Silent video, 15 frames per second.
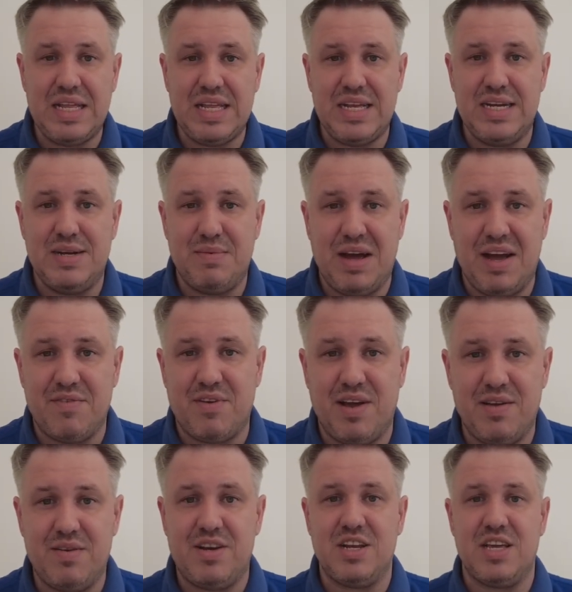I might have to
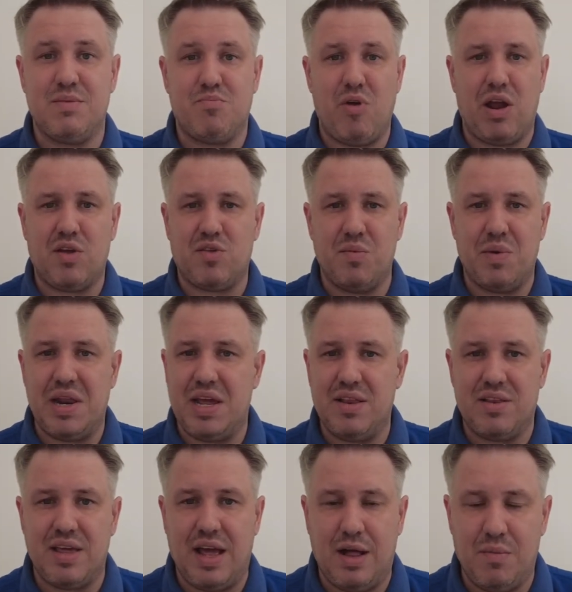actually bring somebody in
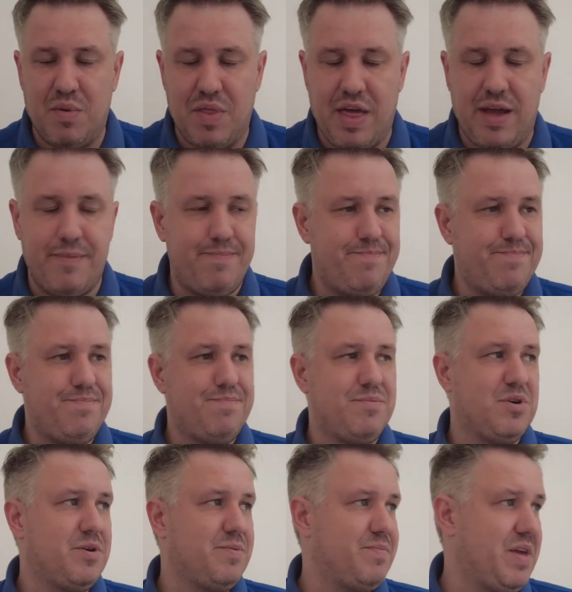to help with that,
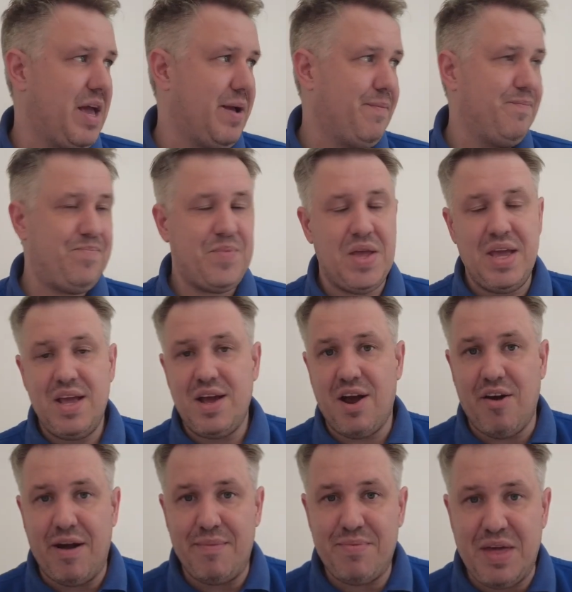but yeah. All
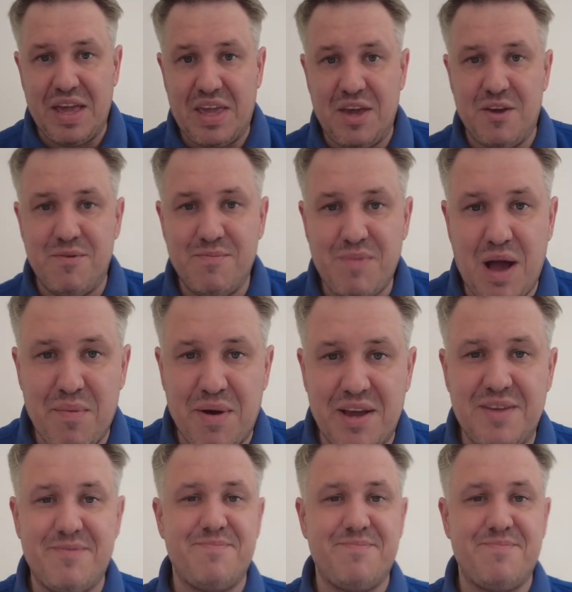right, thank you, bye bye.